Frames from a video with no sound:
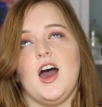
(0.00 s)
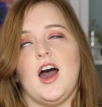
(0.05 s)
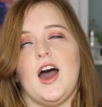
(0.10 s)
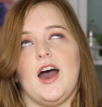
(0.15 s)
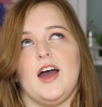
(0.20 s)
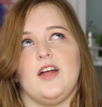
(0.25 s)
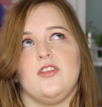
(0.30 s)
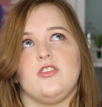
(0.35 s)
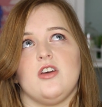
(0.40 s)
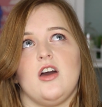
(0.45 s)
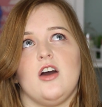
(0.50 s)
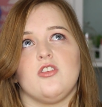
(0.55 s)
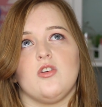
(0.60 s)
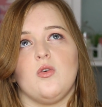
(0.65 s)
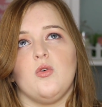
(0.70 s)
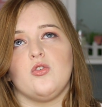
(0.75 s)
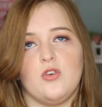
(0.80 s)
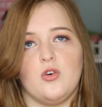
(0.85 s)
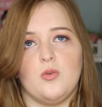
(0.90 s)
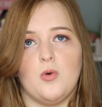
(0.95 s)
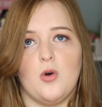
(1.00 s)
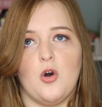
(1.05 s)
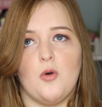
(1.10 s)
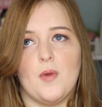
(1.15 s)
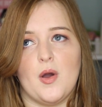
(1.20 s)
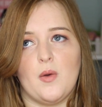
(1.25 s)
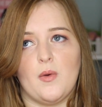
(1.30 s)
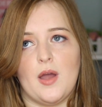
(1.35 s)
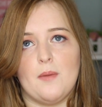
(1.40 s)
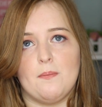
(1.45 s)
And as I was
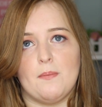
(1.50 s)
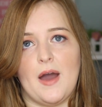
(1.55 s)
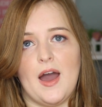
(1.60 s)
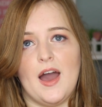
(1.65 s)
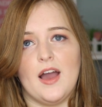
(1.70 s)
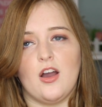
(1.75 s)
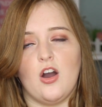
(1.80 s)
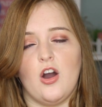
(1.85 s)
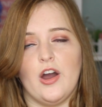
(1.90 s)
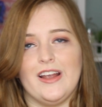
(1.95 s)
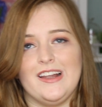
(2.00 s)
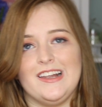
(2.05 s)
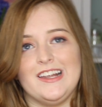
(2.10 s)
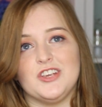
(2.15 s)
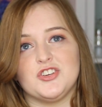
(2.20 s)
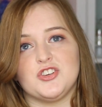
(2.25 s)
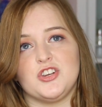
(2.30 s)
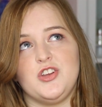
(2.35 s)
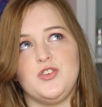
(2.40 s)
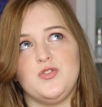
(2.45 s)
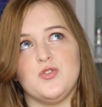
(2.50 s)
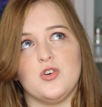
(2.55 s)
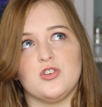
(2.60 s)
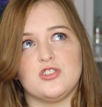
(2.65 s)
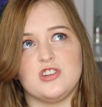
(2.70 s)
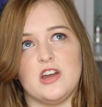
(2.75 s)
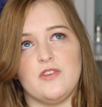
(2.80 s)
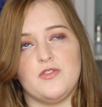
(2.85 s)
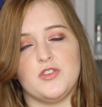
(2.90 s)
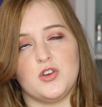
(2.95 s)
on my way back, I literally
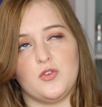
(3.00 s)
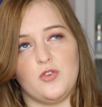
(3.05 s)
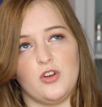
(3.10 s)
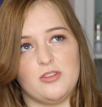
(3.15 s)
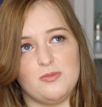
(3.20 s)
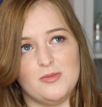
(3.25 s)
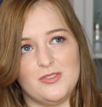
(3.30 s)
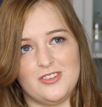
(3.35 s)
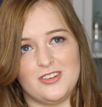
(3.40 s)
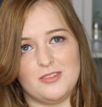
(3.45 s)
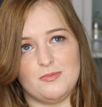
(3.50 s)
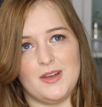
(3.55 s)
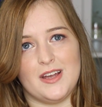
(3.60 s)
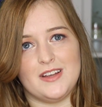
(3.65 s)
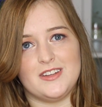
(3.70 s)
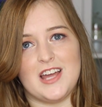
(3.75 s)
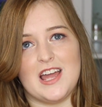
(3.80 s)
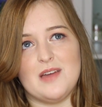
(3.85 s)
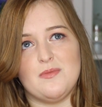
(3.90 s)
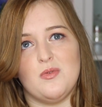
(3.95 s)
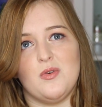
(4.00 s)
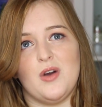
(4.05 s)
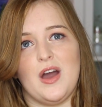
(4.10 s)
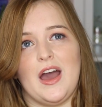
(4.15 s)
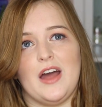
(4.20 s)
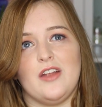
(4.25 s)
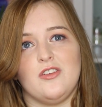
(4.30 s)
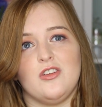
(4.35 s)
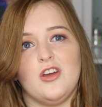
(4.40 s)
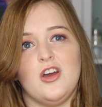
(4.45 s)
knocked over the Christmas display table,
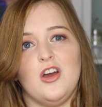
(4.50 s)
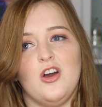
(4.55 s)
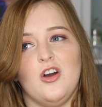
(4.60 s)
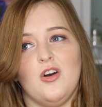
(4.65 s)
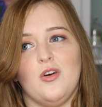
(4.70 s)
and